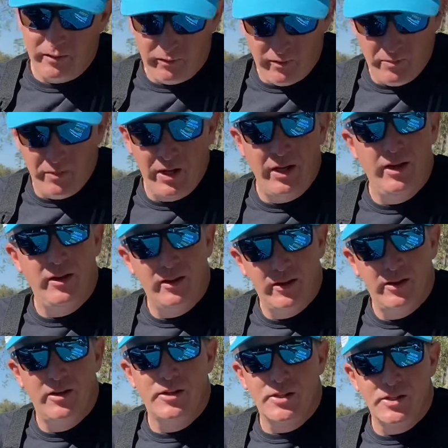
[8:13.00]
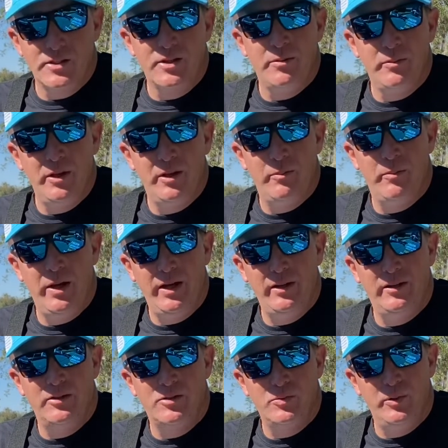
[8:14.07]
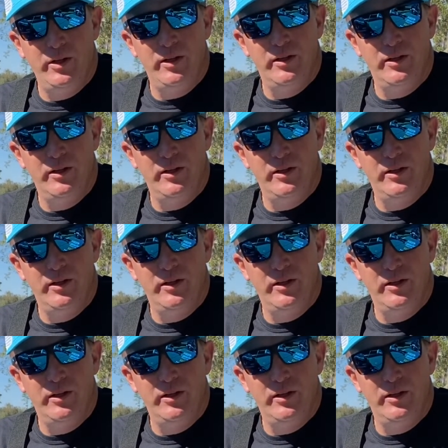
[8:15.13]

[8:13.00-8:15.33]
For me, this is going to be the bait this week.